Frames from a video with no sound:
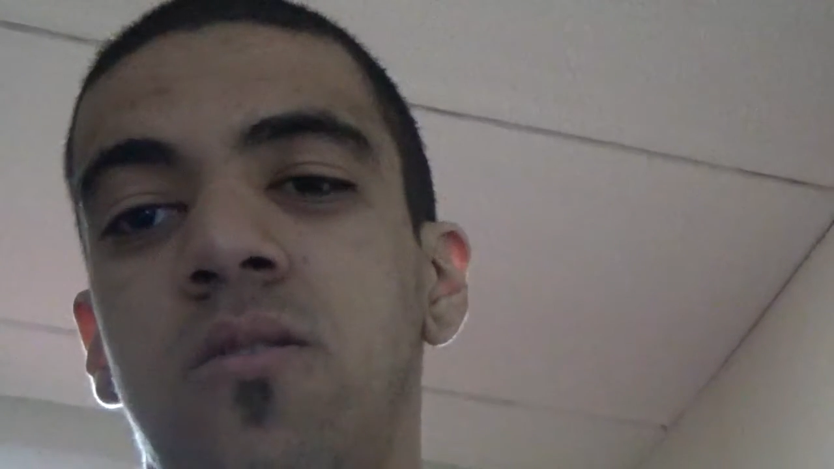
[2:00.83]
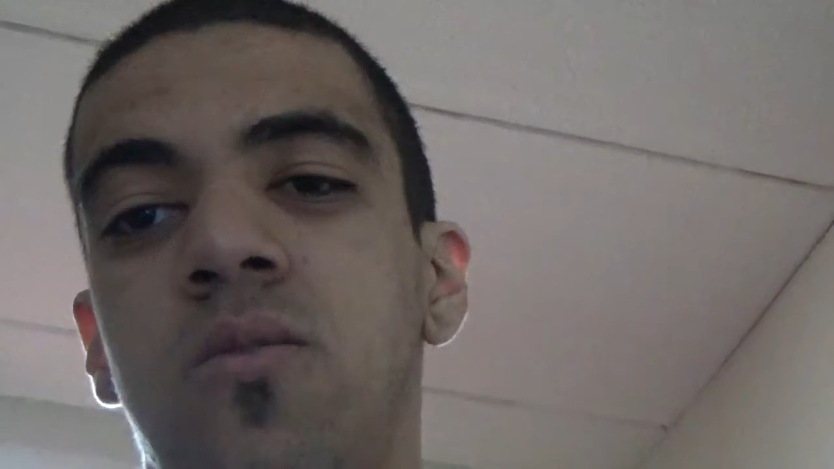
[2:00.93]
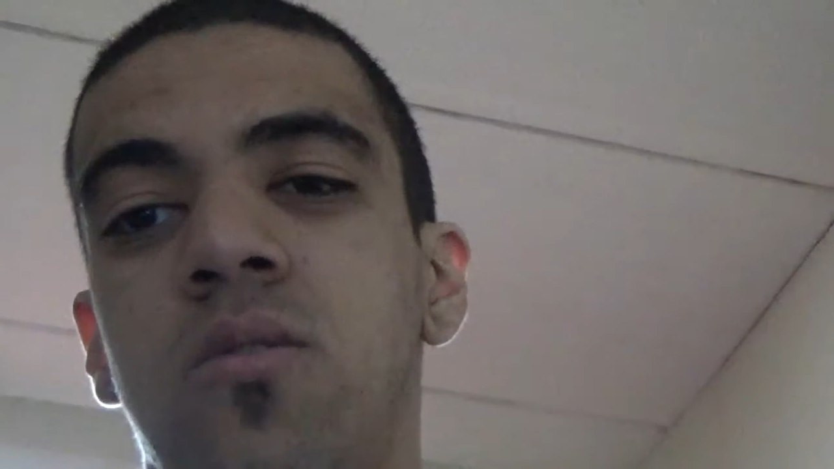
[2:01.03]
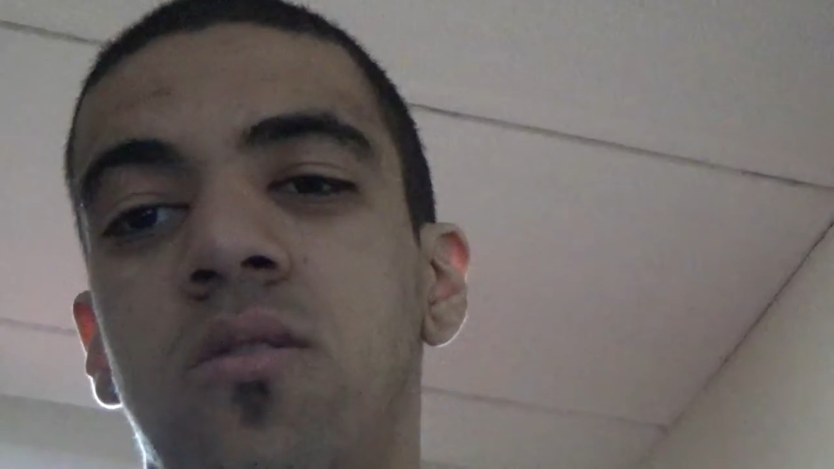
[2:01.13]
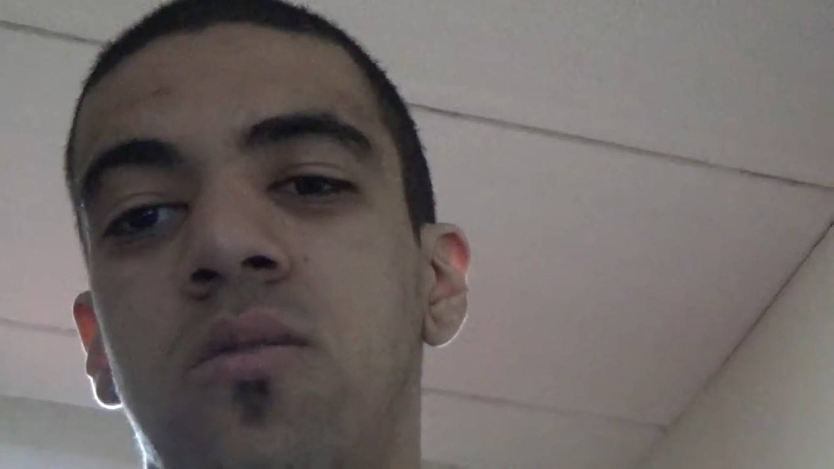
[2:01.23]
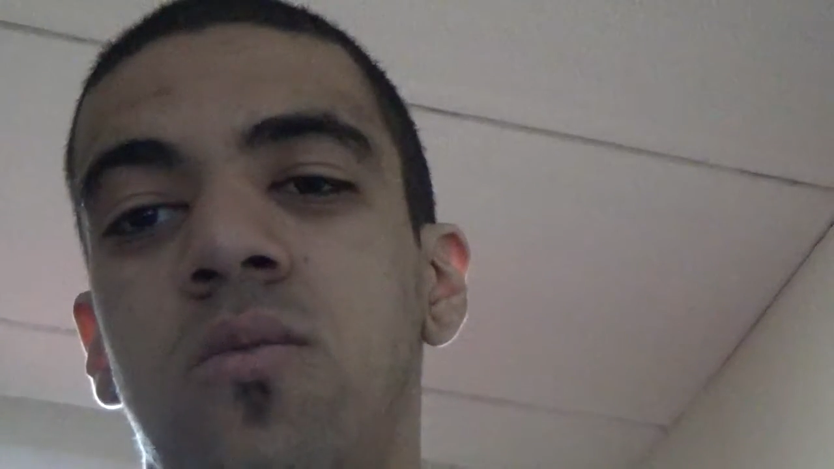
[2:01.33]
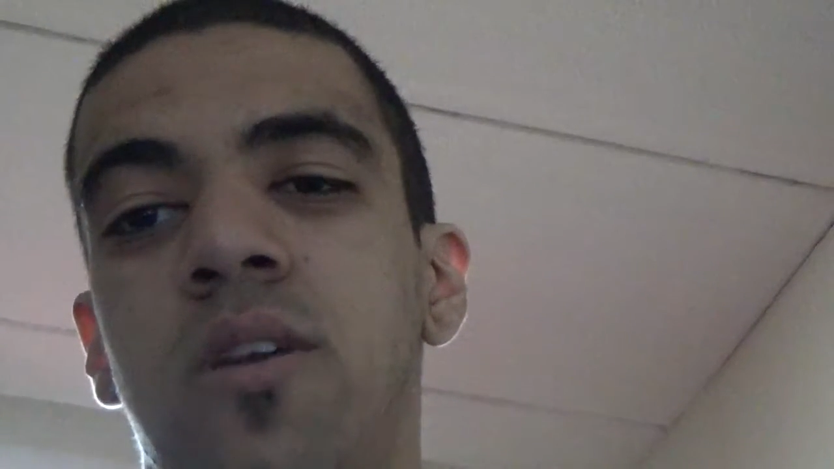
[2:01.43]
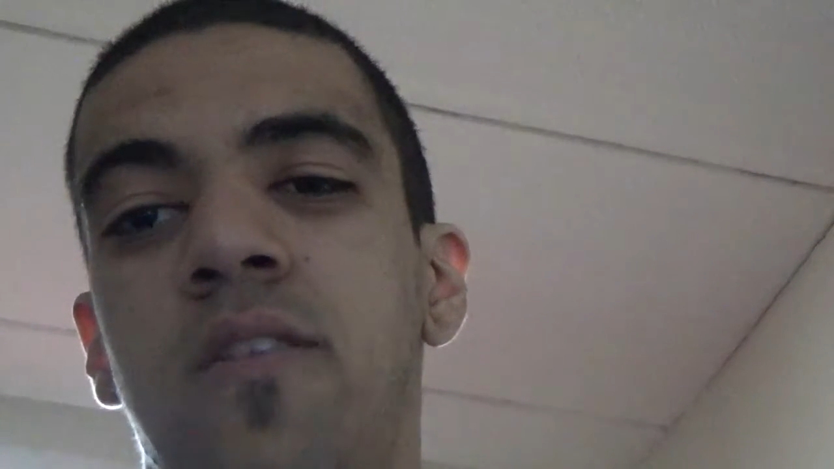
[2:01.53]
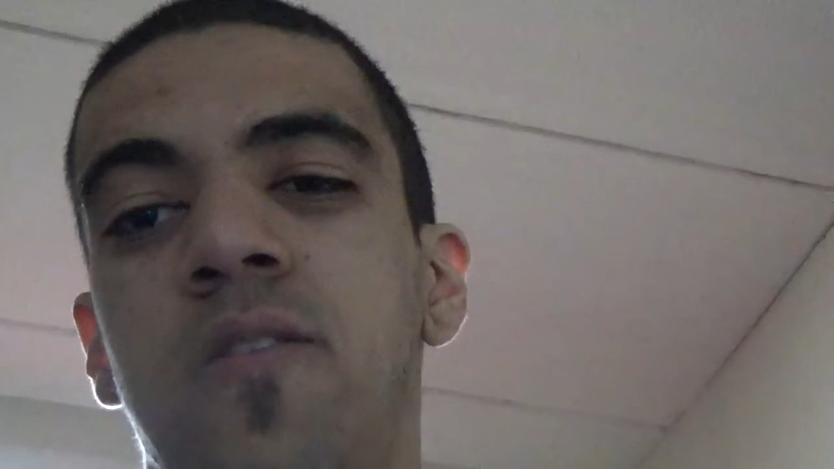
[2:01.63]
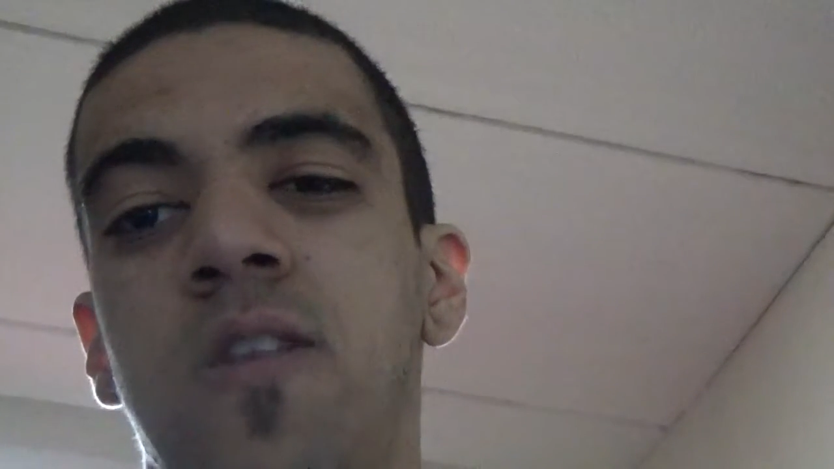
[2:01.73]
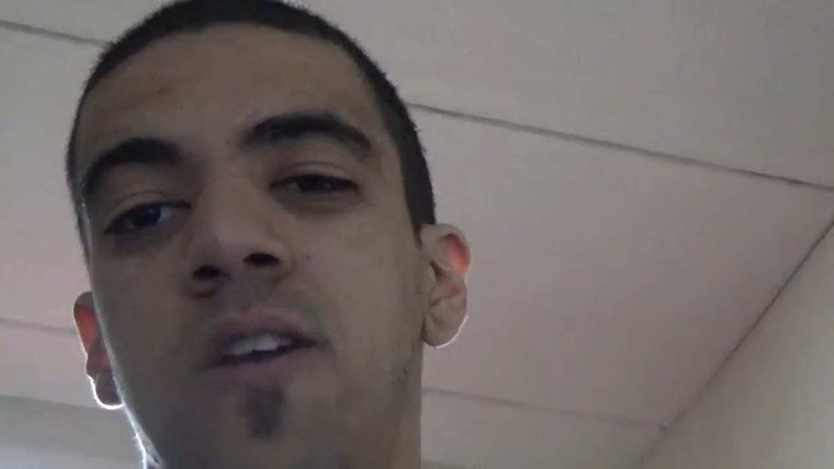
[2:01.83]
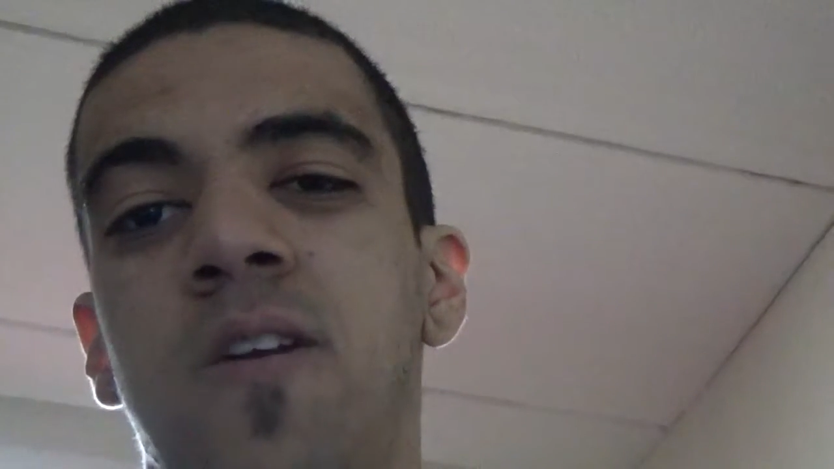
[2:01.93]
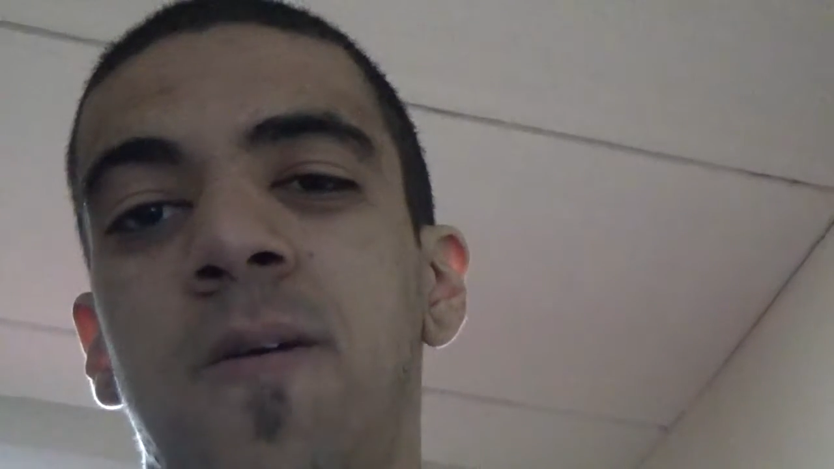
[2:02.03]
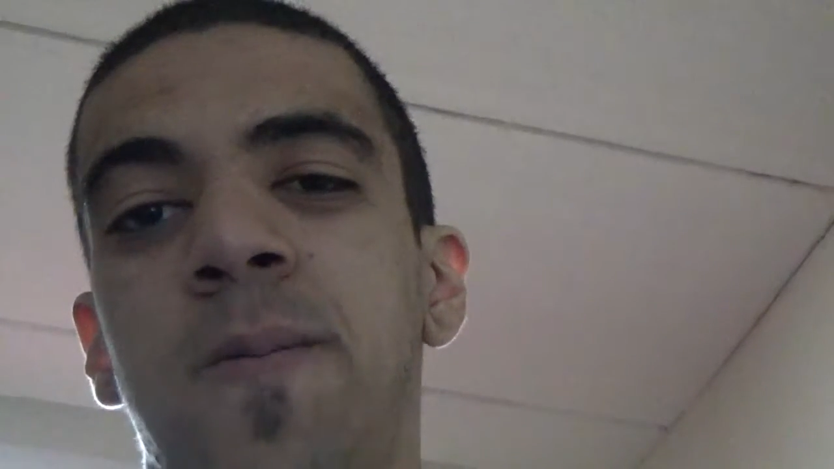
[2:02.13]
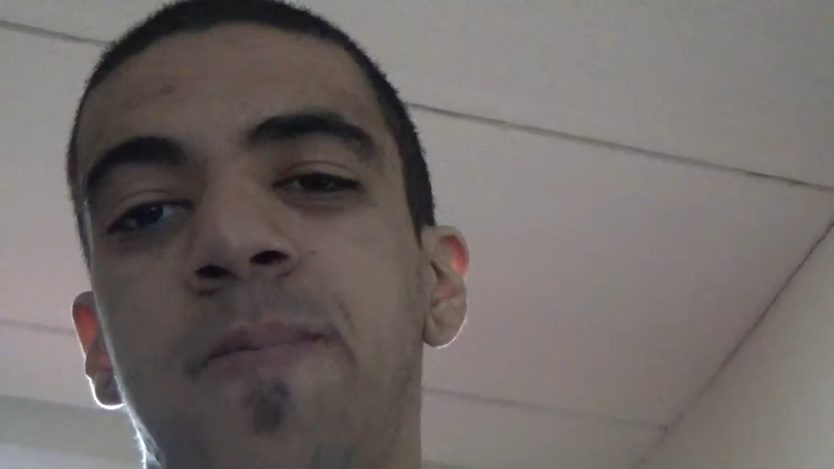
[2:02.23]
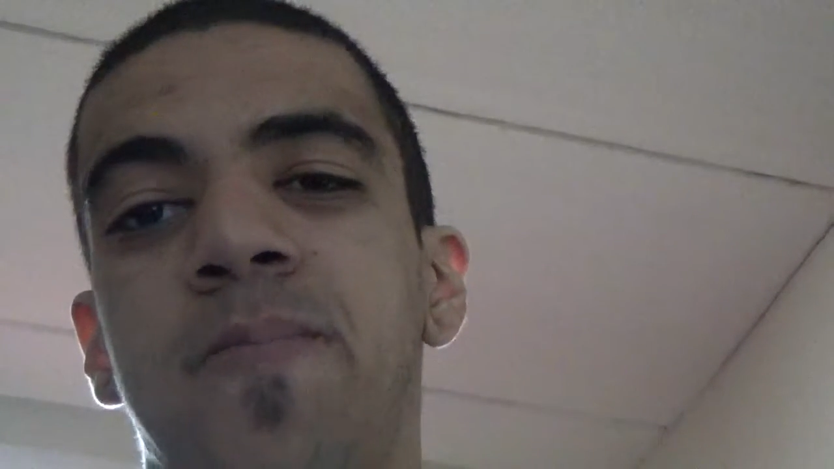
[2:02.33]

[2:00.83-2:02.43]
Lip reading: or whatever they're